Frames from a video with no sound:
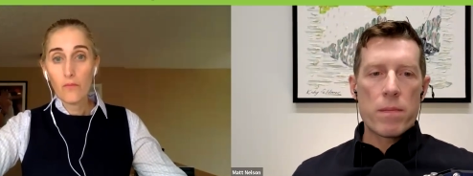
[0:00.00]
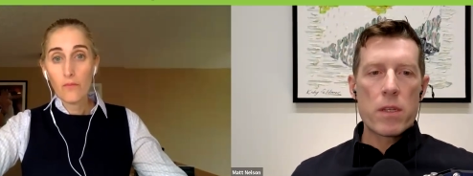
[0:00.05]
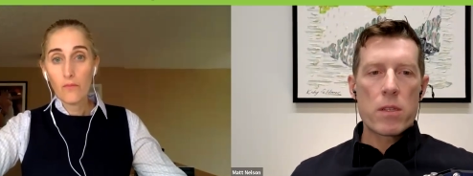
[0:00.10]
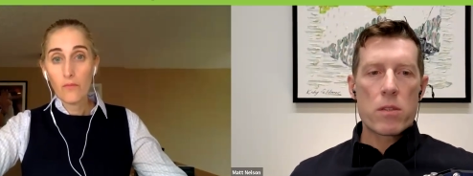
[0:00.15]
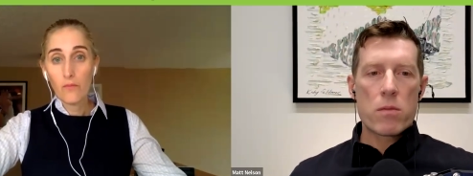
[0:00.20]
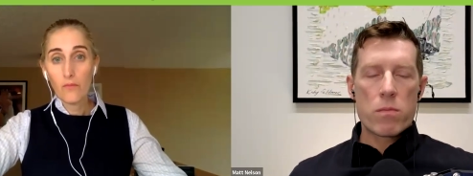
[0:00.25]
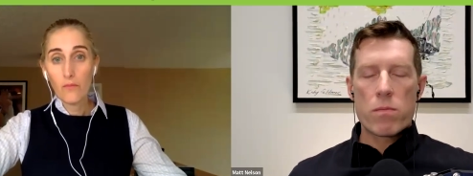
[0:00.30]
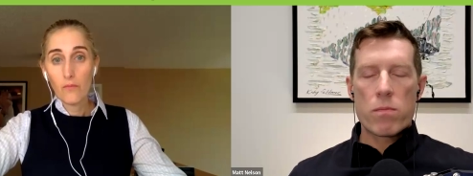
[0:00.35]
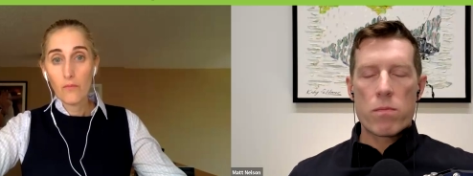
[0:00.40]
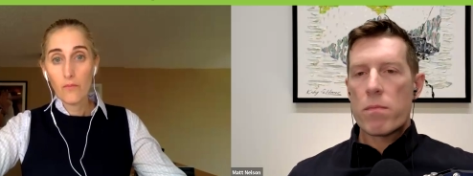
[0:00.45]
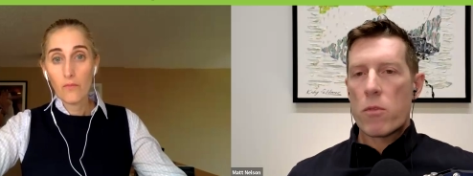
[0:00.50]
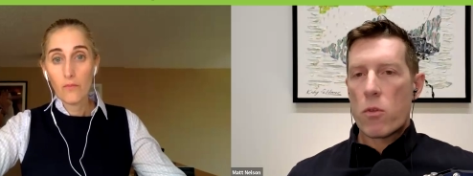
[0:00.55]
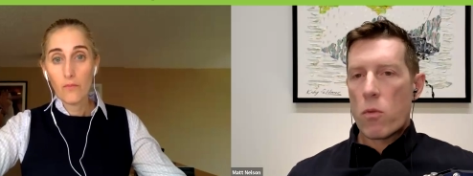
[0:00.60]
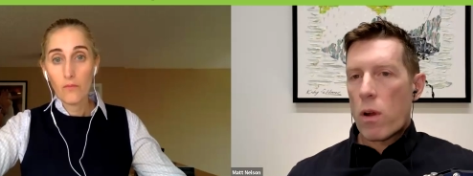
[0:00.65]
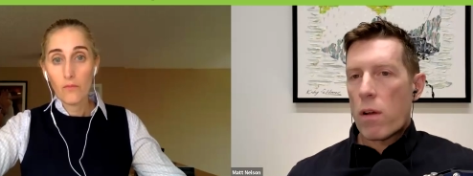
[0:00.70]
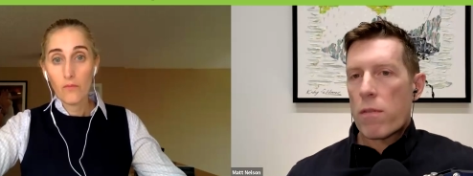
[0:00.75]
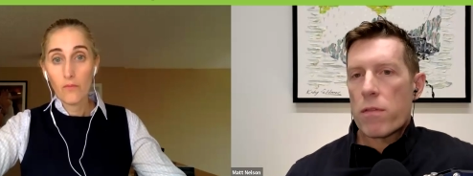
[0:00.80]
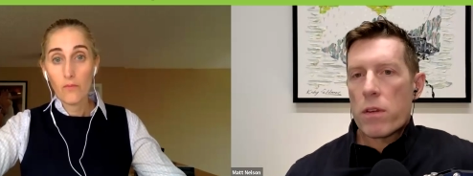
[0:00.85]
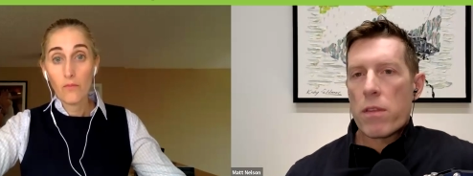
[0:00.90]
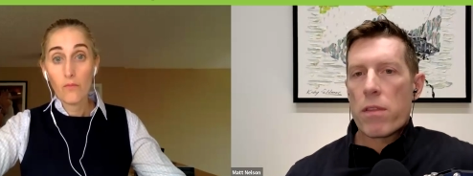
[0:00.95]
Speaker 1: this
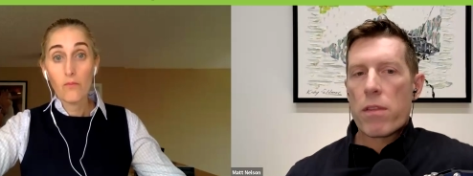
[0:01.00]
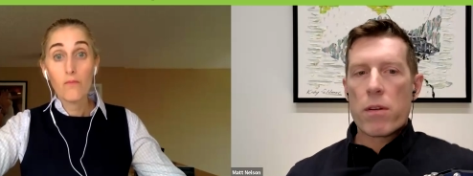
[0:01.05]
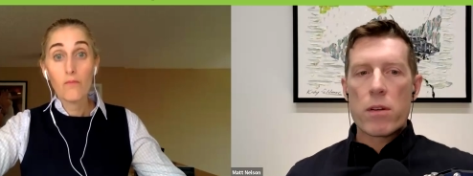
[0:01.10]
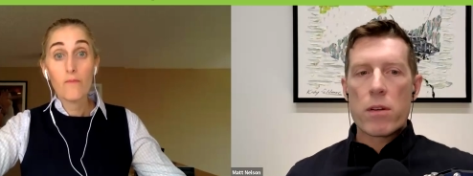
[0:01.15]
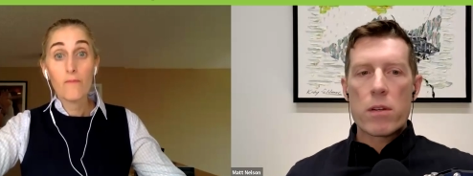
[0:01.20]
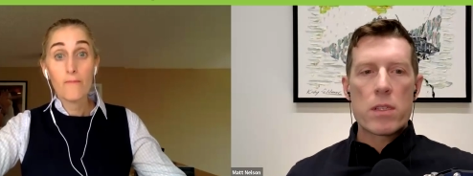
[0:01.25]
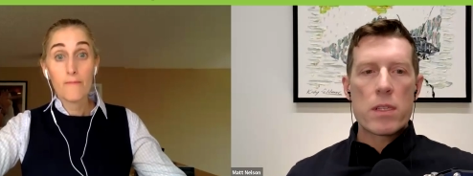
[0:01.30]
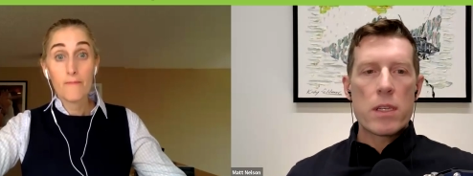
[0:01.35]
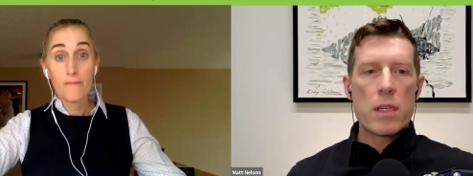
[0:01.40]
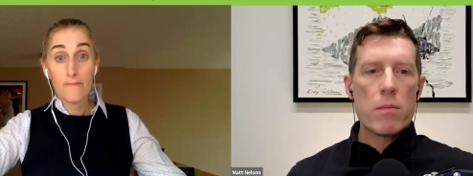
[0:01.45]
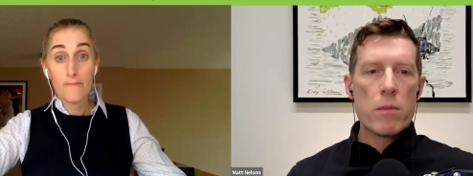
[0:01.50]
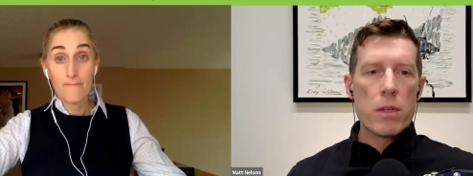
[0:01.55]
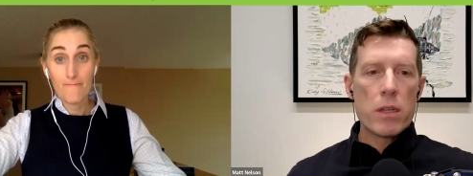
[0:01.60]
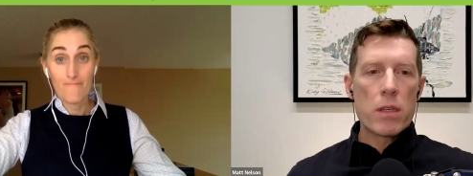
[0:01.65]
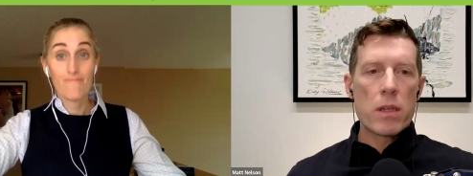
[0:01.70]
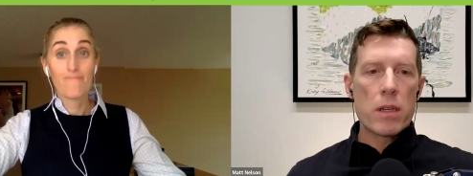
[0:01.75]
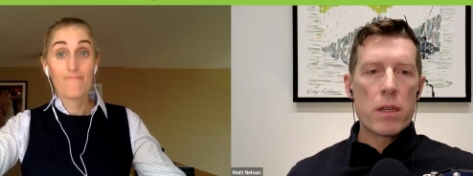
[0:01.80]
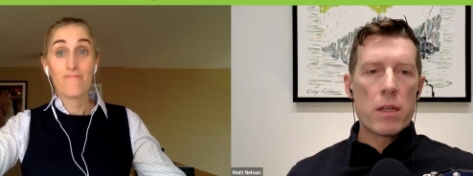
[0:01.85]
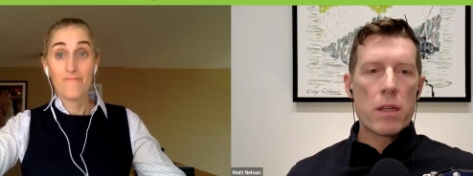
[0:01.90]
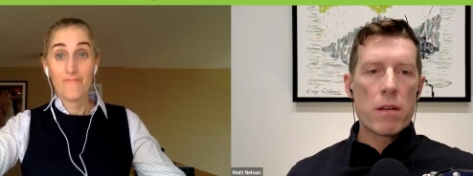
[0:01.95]
roughly 13
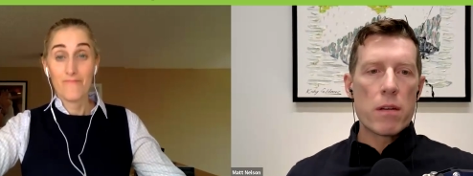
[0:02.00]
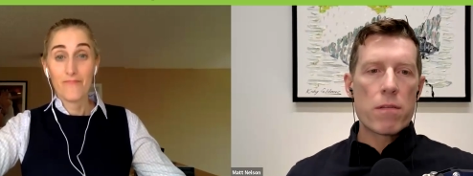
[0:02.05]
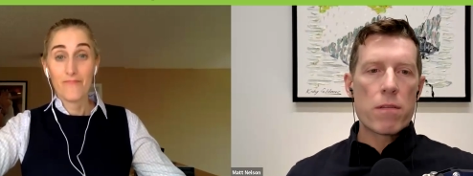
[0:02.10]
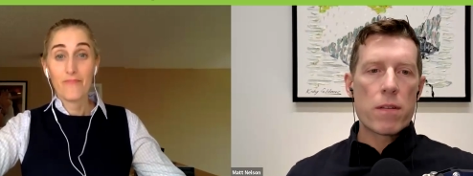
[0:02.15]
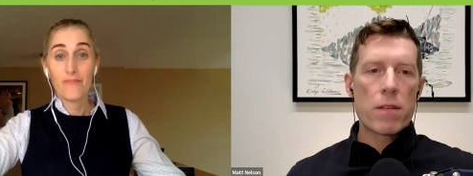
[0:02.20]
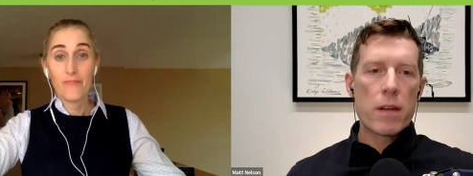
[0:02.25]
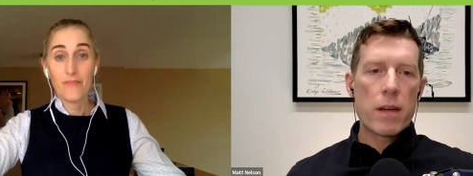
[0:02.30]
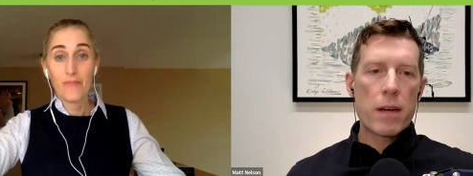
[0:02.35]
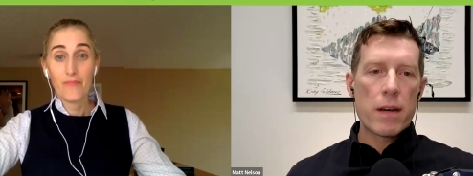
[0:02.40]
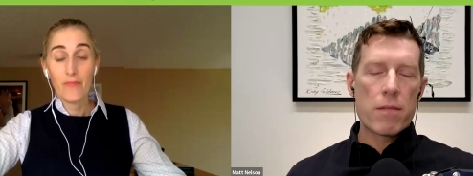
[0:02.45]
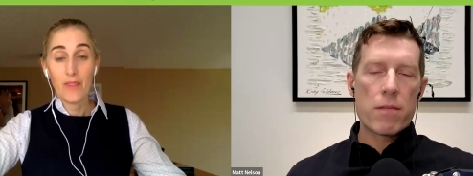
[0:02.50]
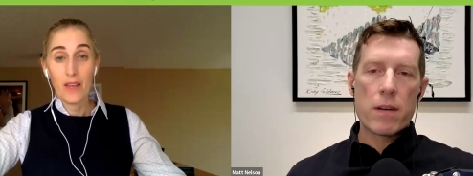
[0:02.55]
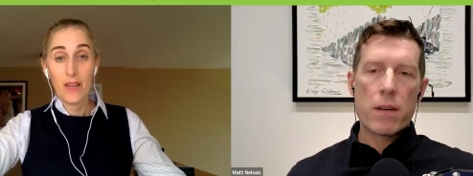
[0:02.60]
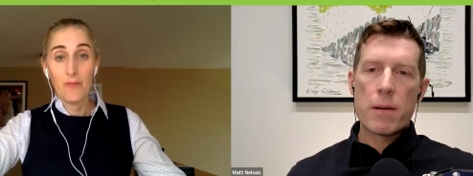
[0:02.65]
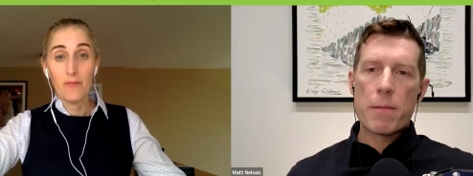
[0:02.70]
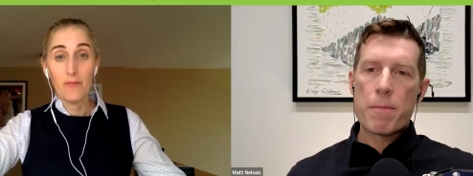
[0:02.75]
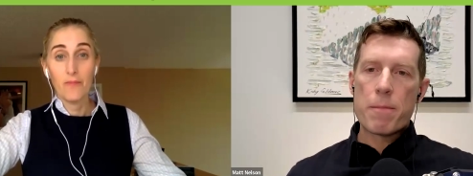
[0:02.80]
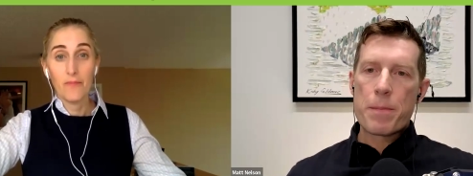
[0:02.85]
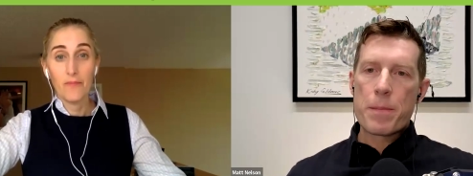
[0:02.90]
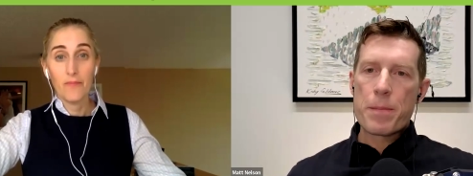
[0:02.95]
million of, of,
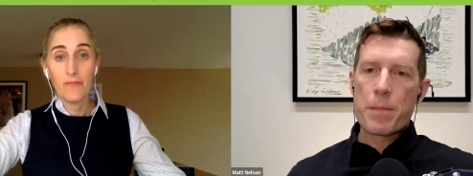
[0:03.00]
um,